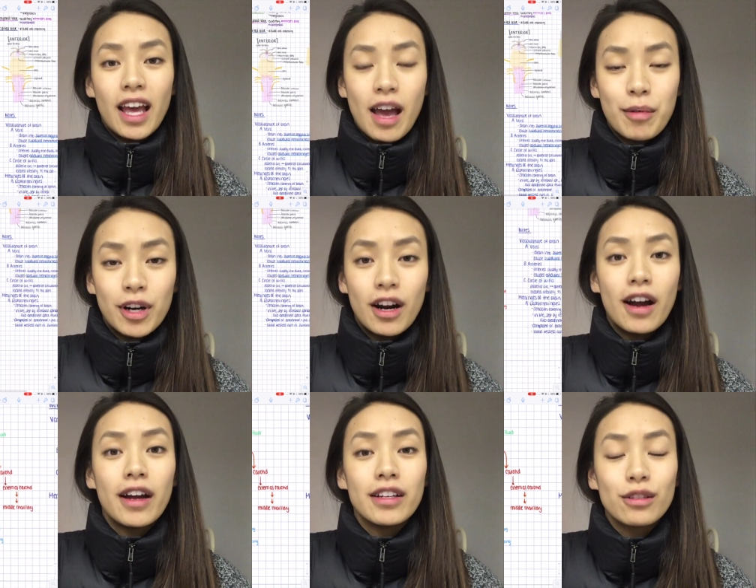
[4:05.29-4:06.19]

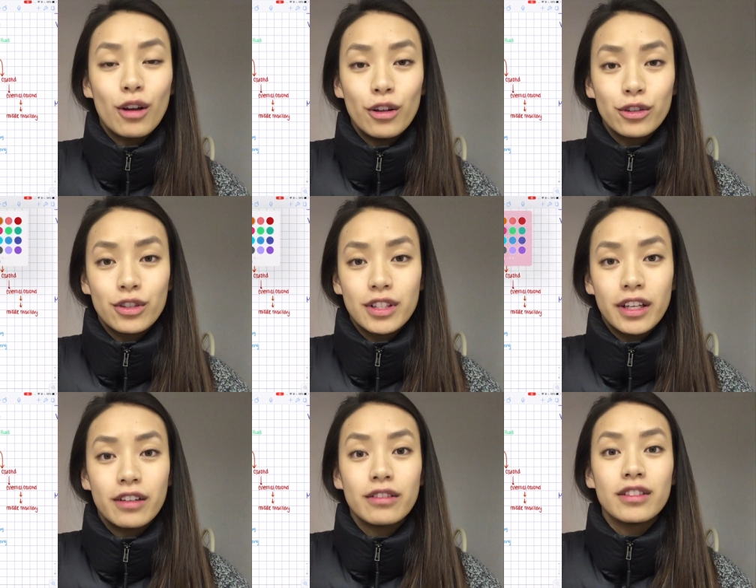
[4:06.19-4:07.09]
MRIs,
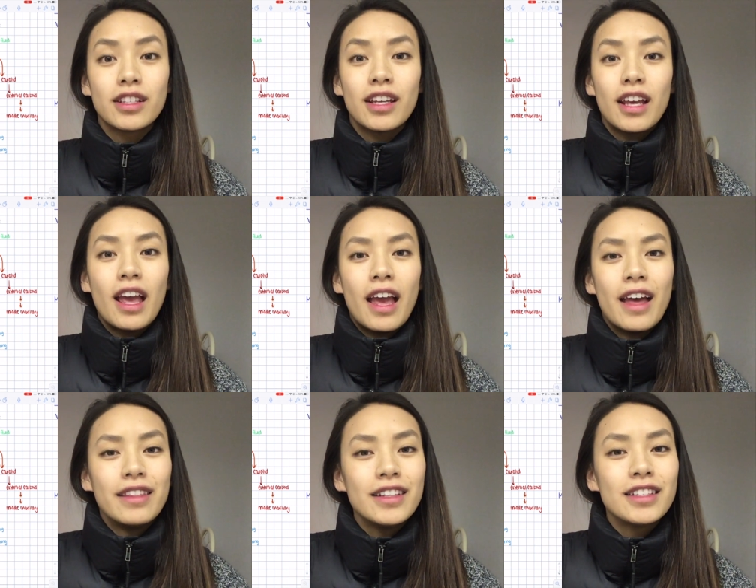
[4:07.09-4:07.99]
ultrasounds,
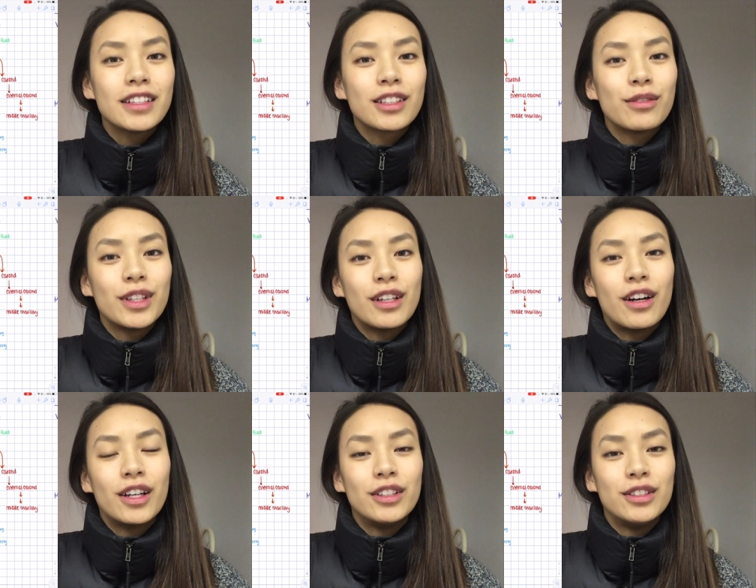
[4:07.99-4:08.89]
and these things are really
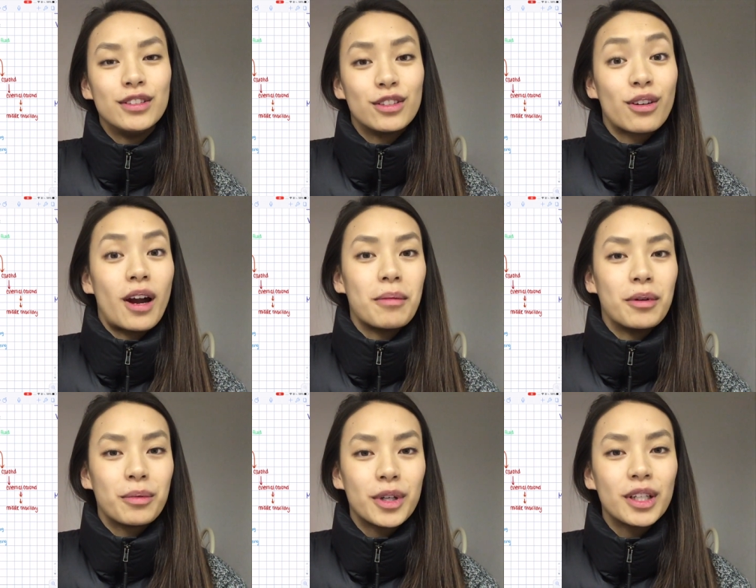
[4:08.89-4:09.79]
hard to describe
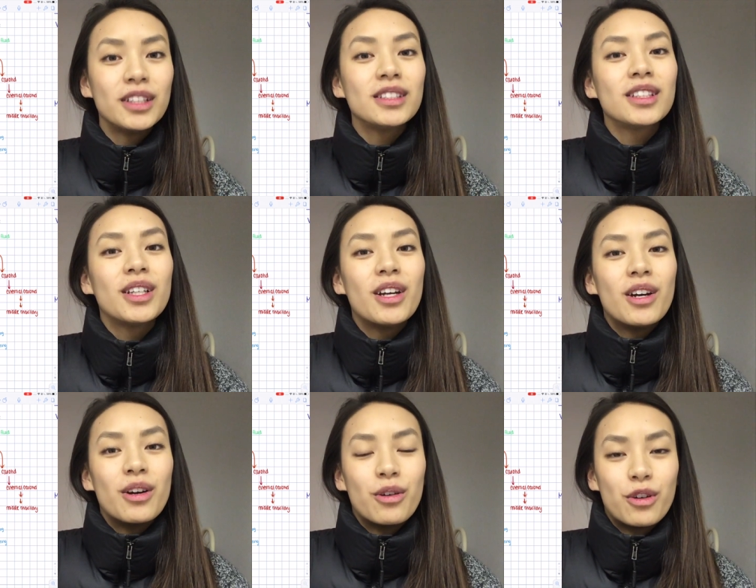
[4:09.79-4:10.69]
in words
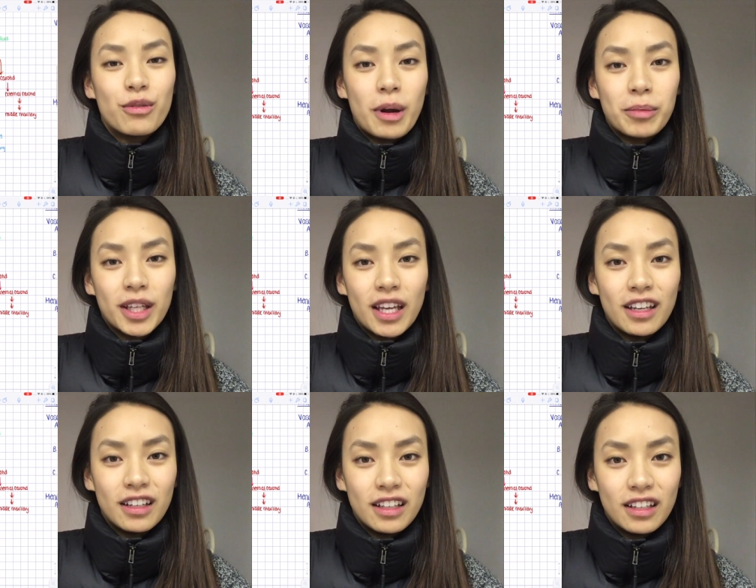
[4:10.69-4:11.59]
or
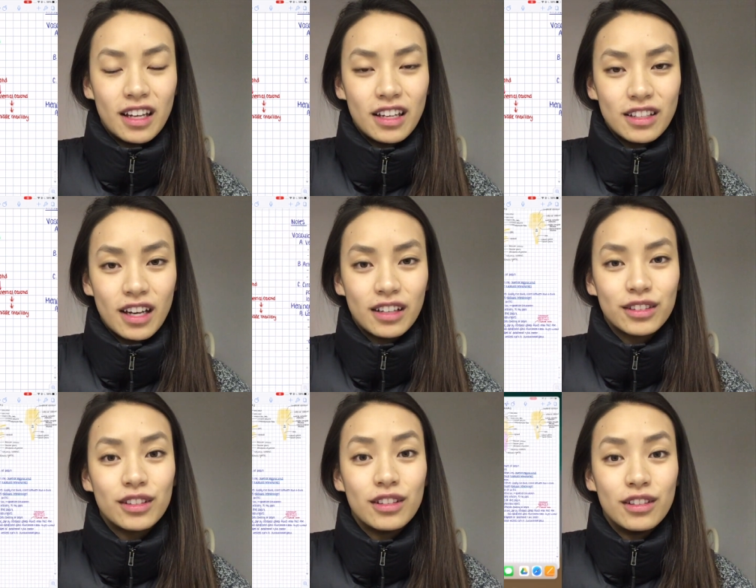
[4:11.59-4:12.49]
replicate in a text